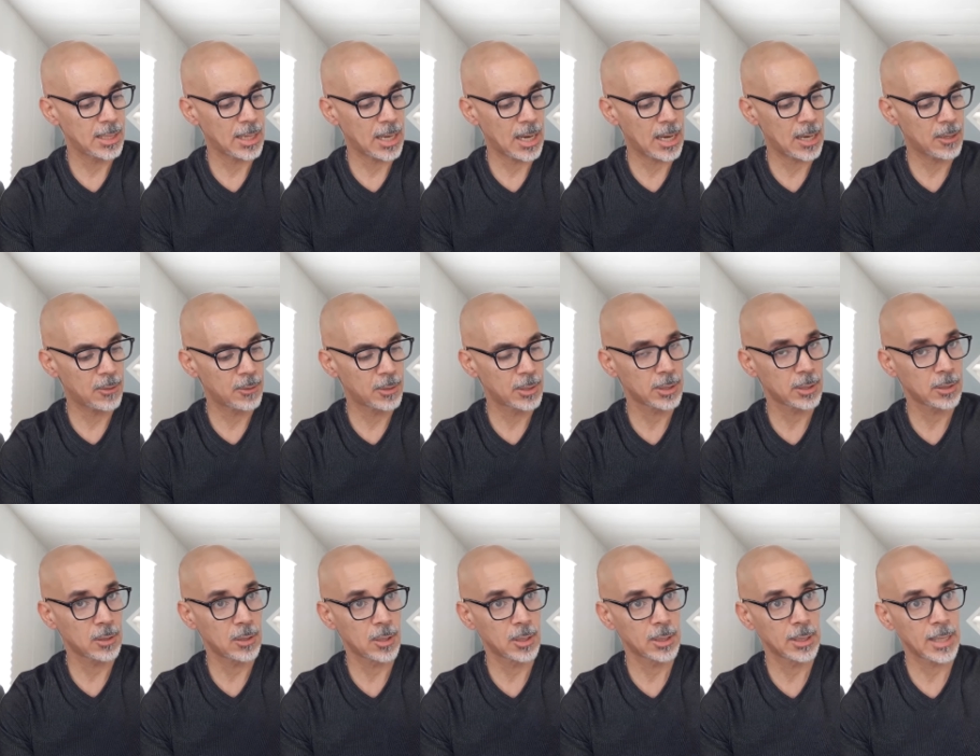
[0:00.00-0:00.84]
hours
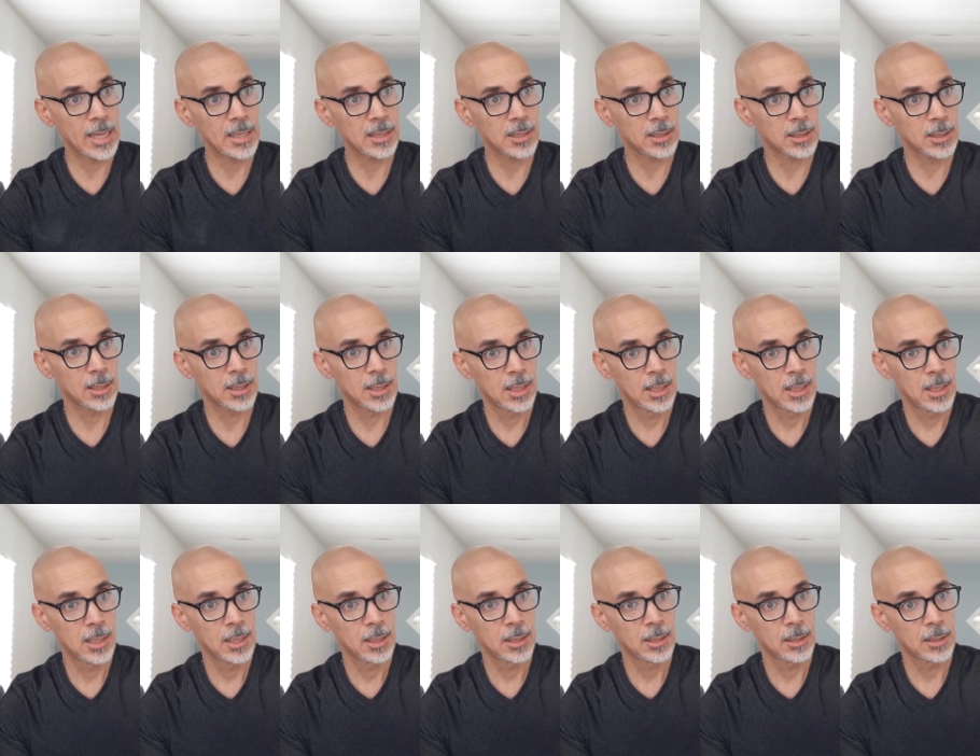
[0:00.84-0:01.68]
long. That's
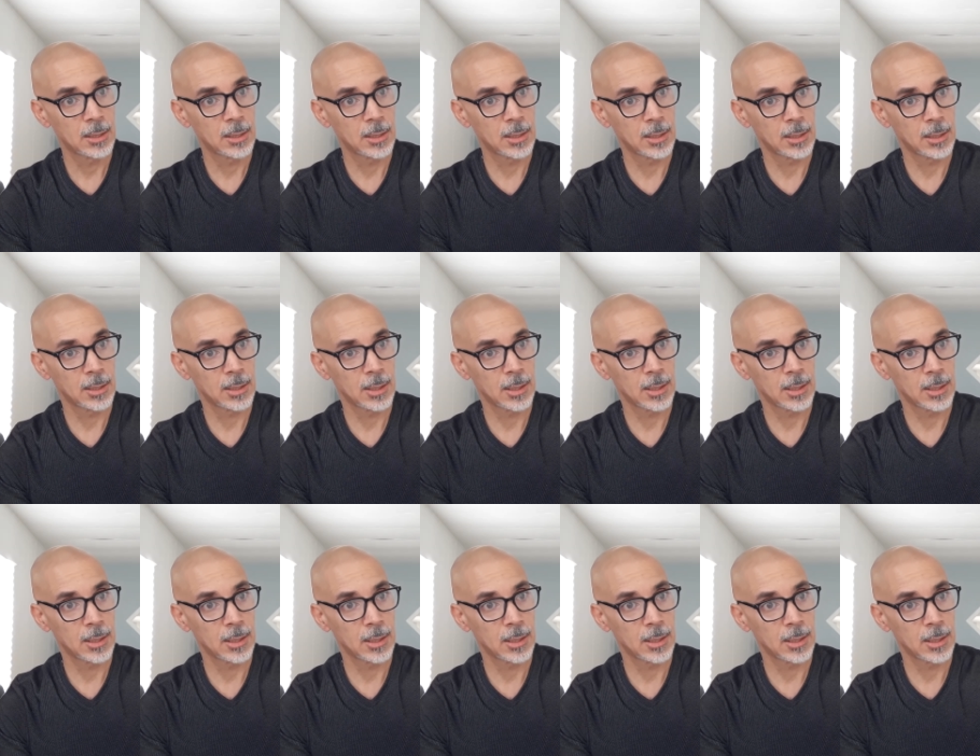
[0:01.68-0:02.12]
good.